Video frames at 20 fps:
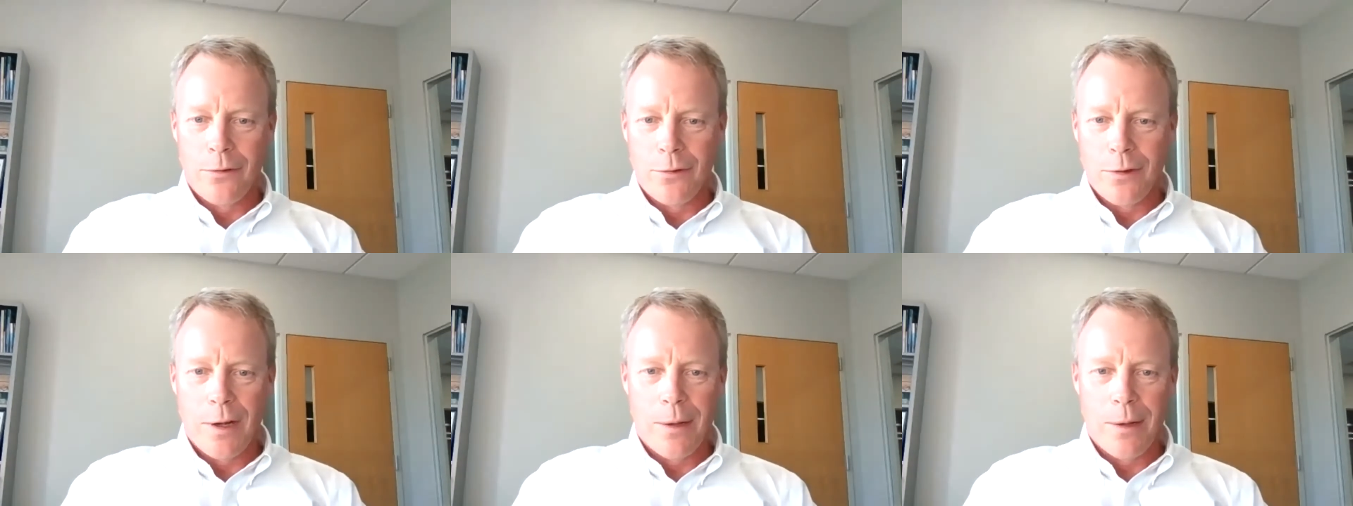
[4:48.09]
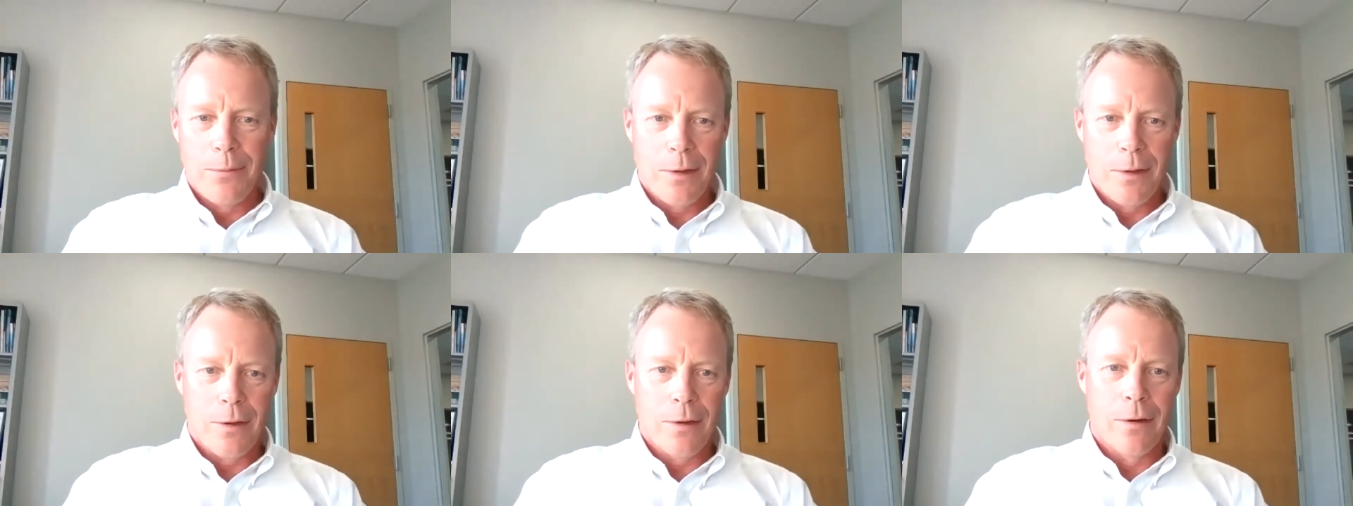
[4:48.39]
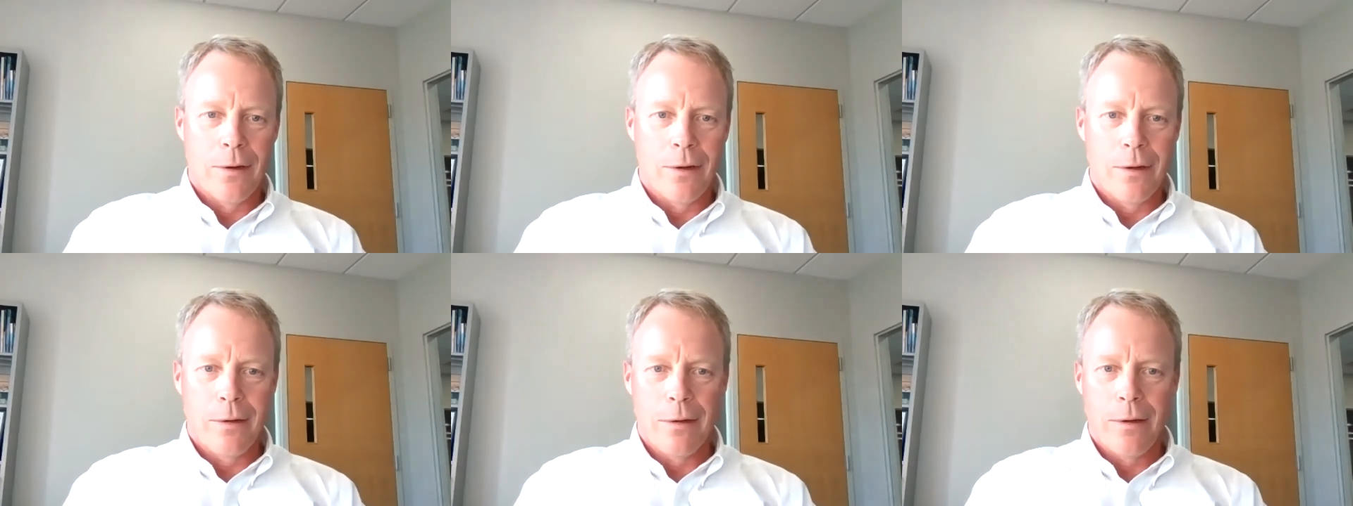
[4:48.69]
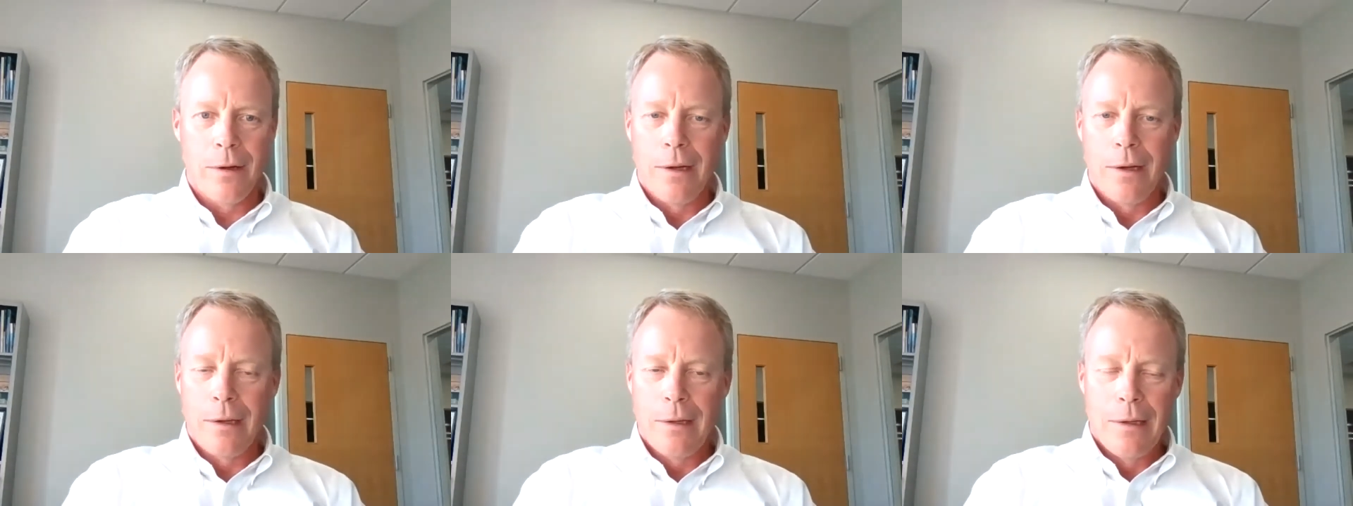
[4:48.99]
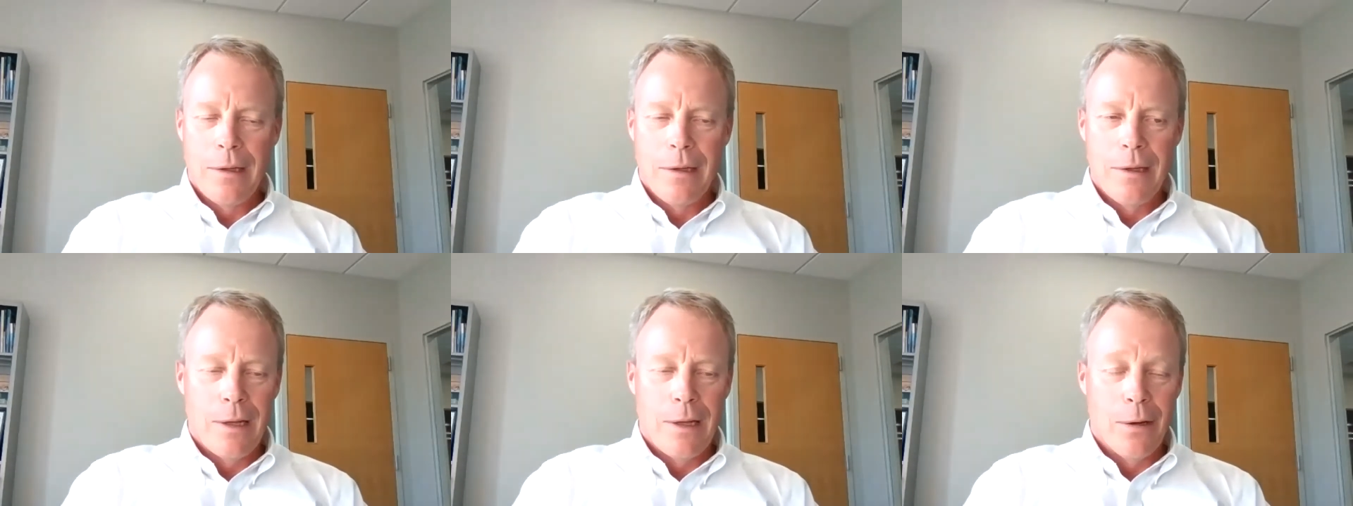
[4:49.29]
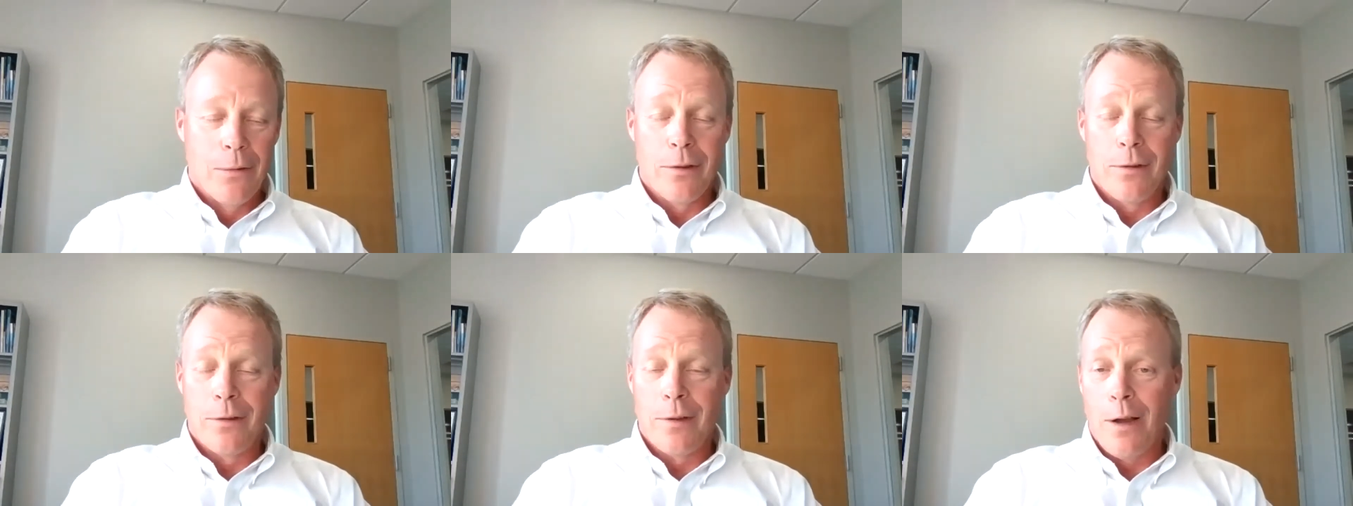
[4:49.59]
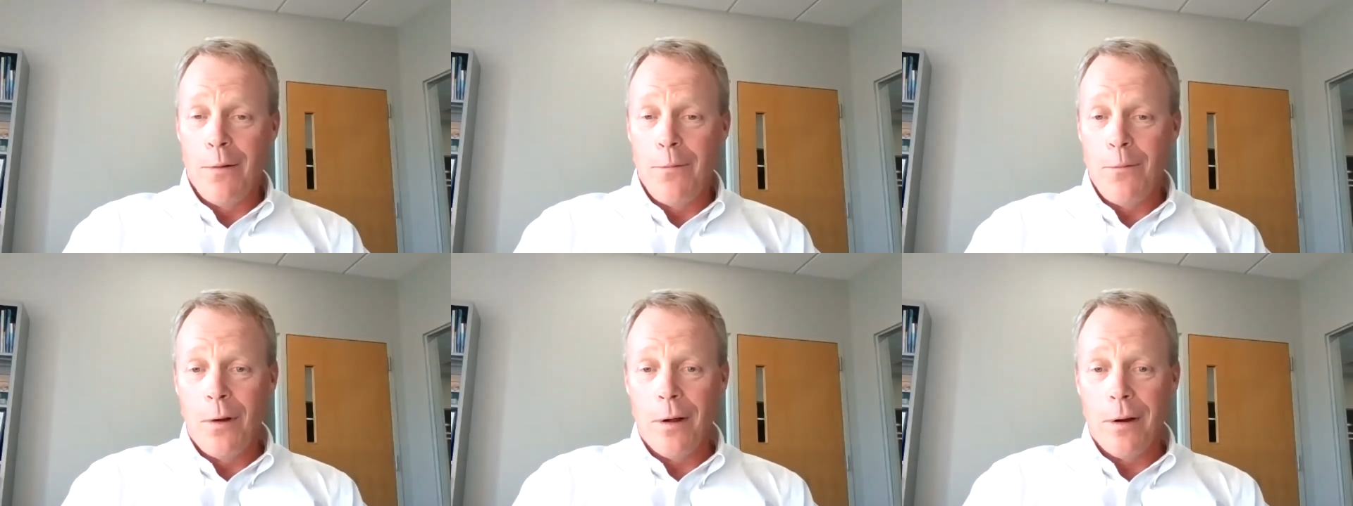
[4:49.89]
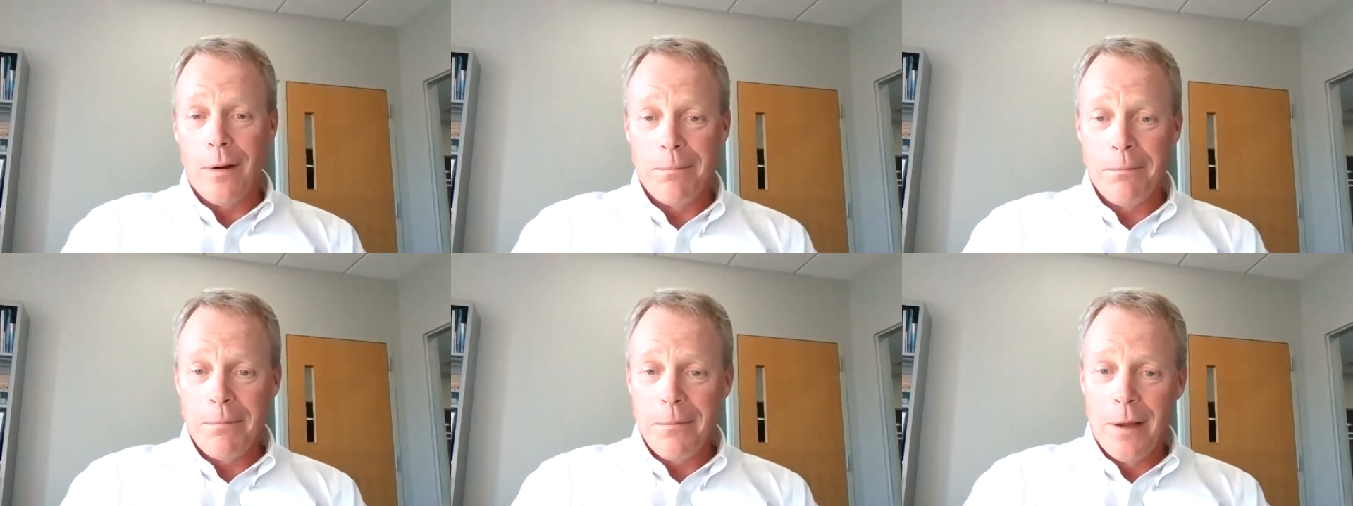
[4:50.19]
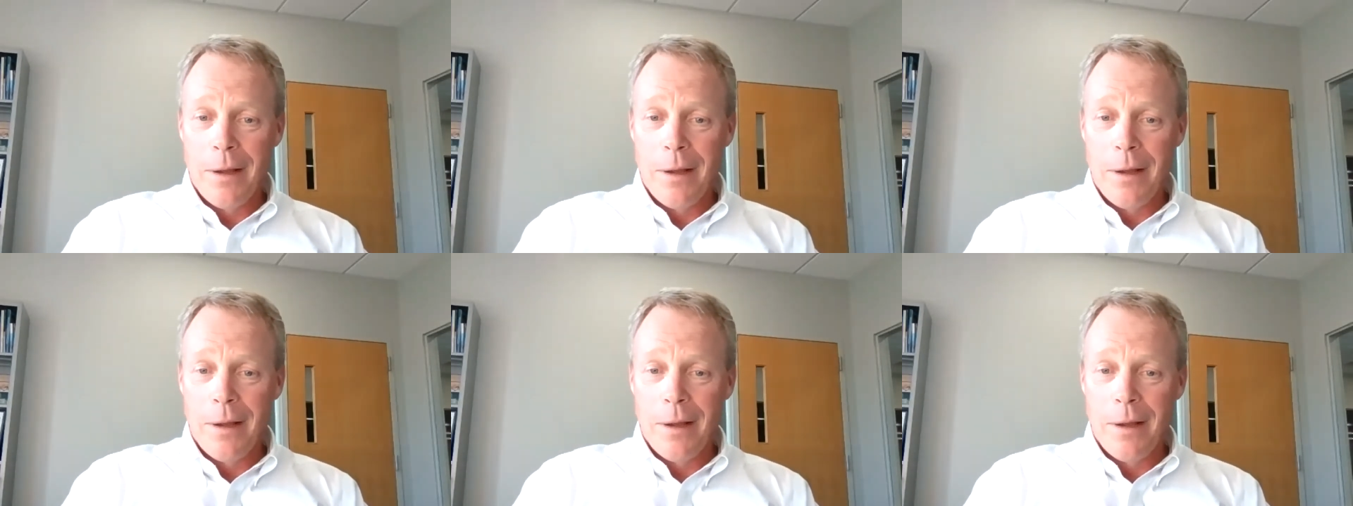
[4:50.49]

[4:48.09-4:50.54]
jobs they could. And it was a tough one.